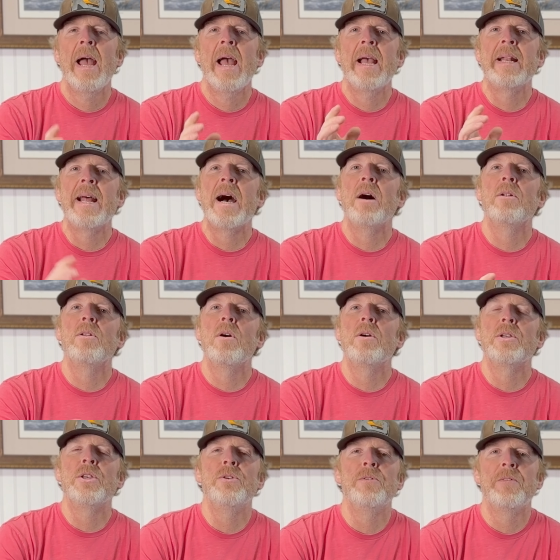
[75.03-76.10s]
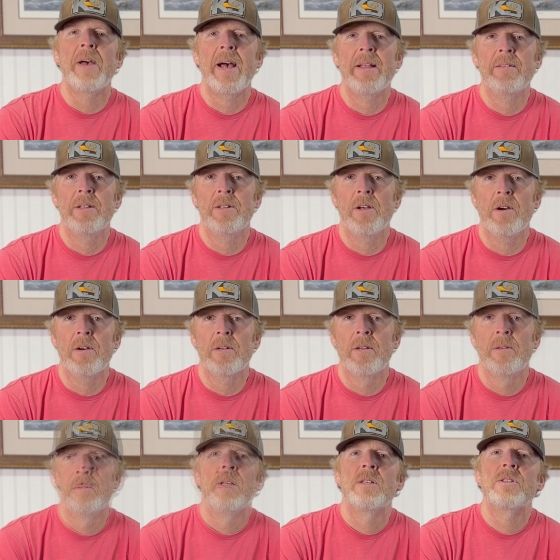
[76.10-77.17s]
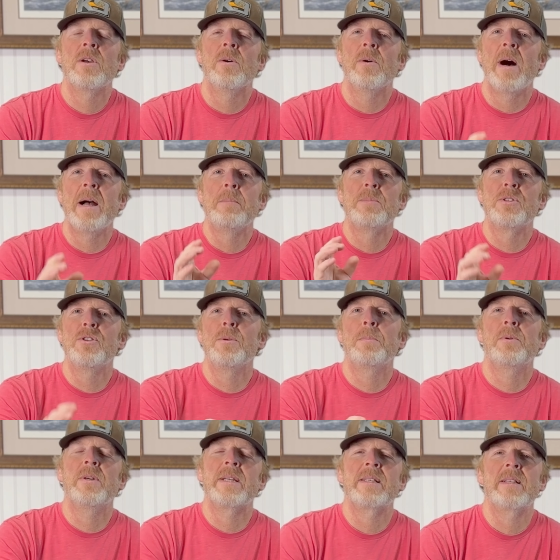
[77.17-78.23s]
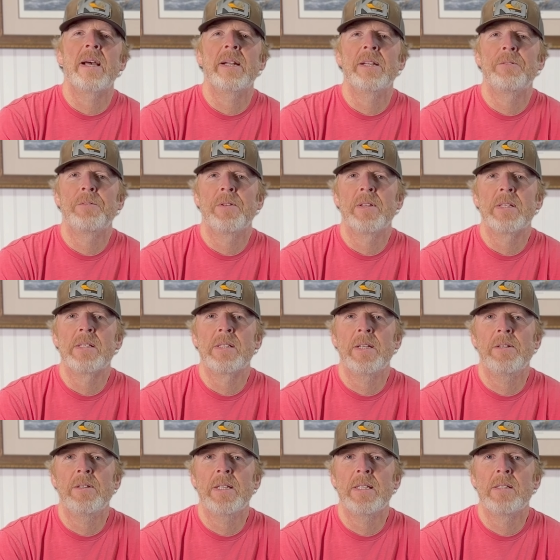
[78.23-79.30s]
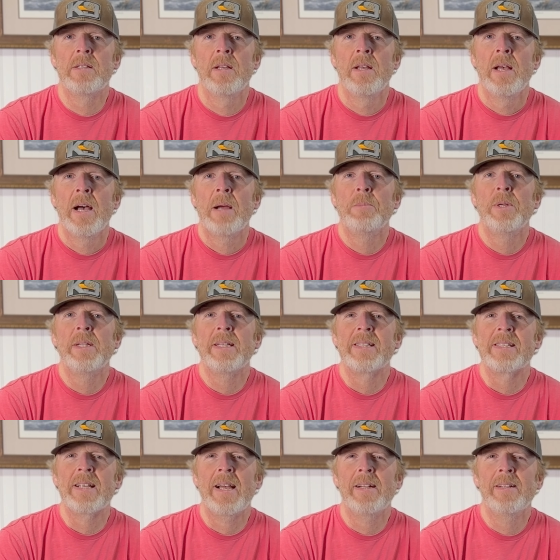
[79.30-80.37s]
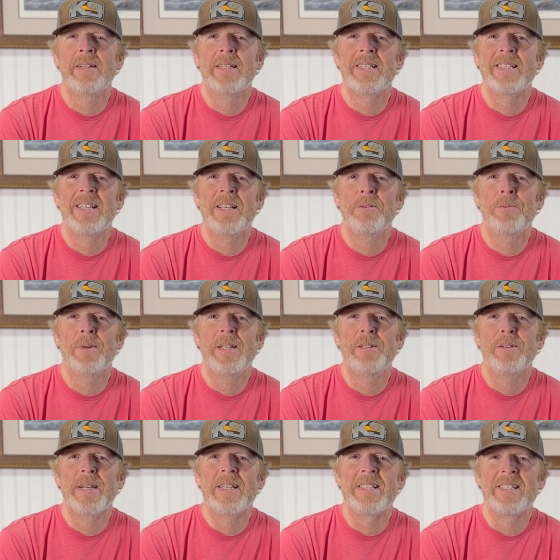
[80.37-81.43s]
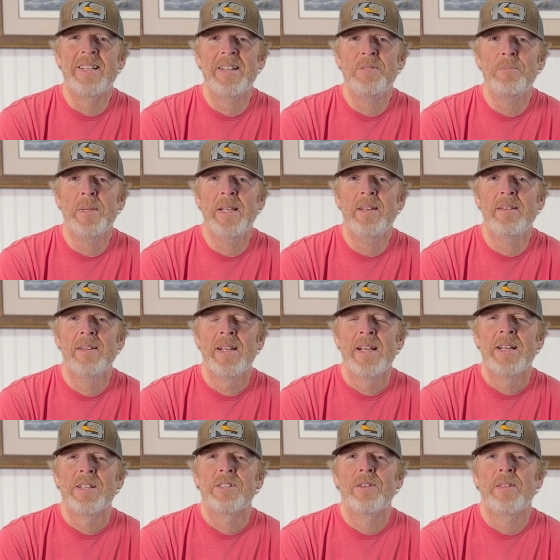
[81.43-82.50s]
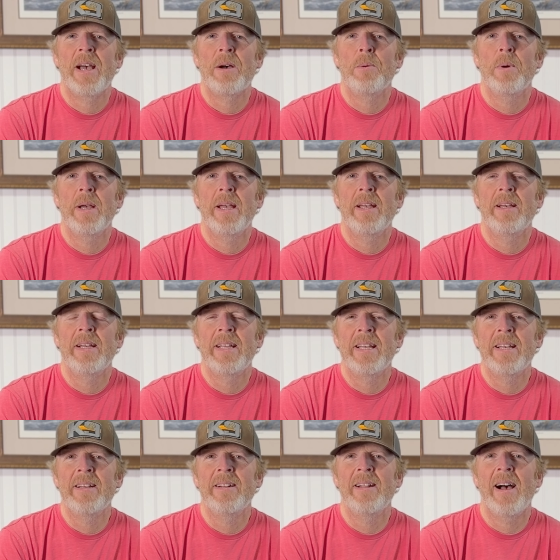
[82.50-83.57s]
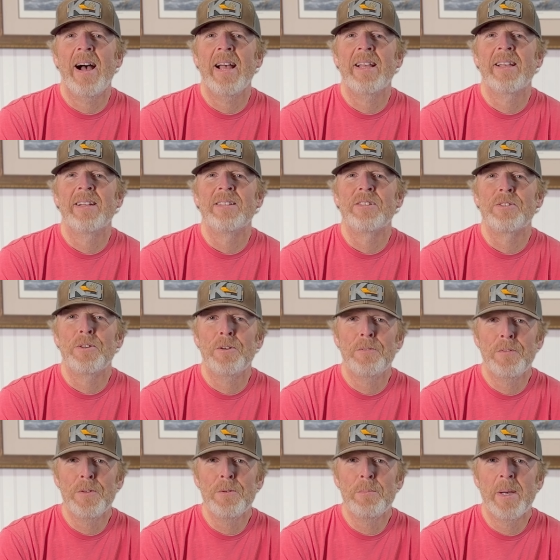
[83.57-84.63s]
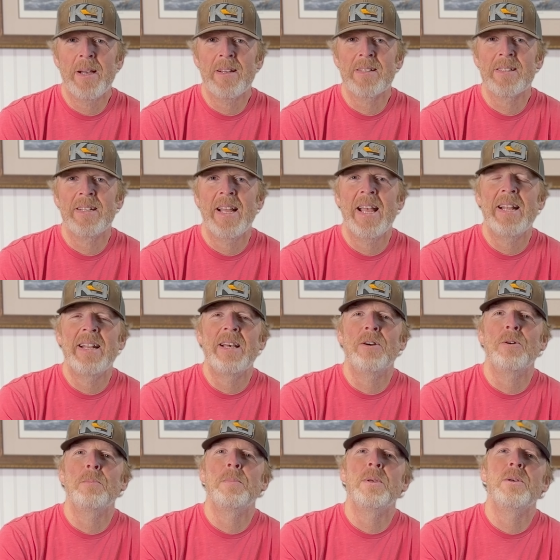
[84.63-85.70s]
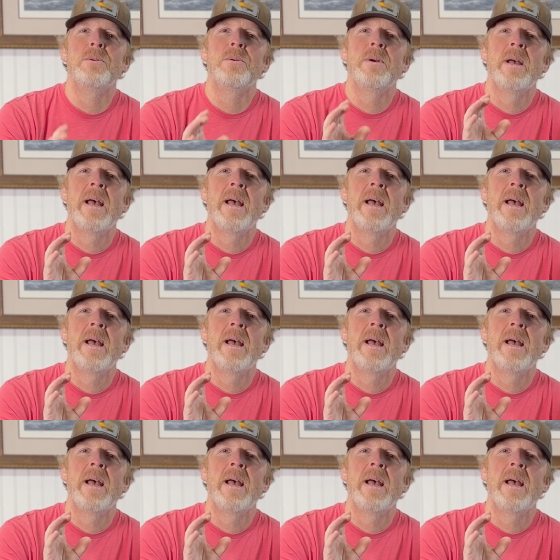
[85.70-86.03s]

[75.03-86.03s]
and how long you've had the dog. So I'm super excited for this series. I'm really excited to see what you guys send me. So that way, again, I can serve you best and help you